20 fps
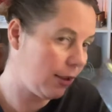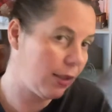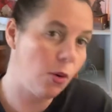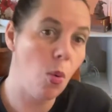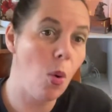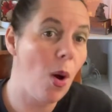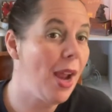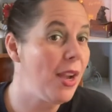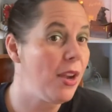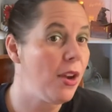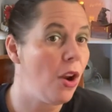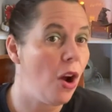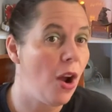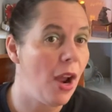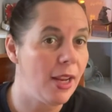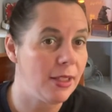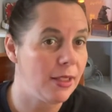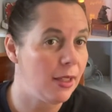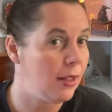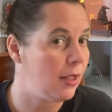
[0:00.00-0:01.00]
quite
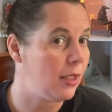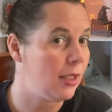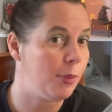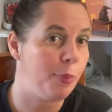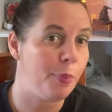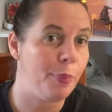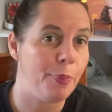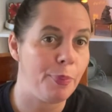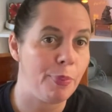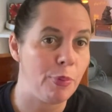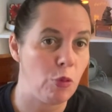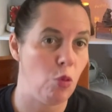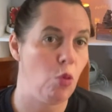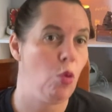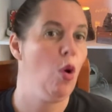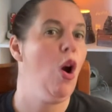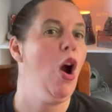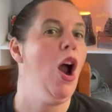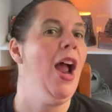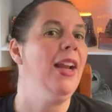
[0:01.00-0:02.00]
nice and it's
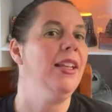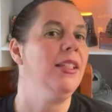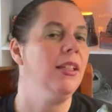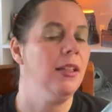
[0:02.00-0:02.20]
bright